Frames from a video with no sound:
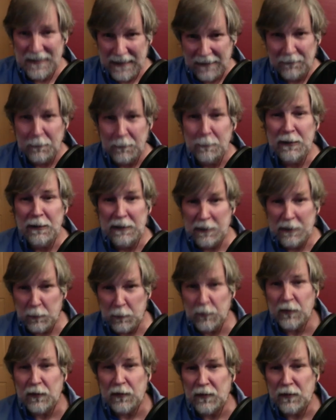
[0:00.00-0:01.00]
government
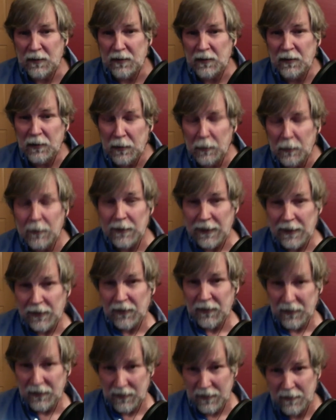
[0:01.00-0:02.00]
uses to do
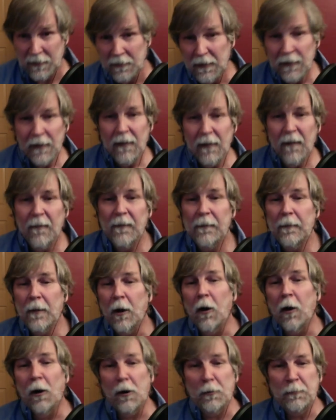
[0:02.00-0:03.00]
this
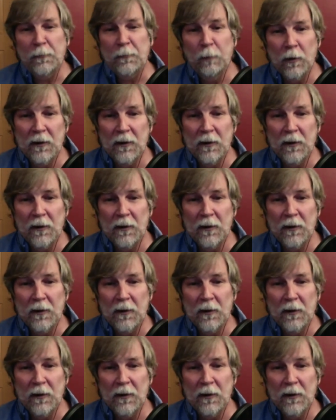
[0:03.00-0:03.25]
are, for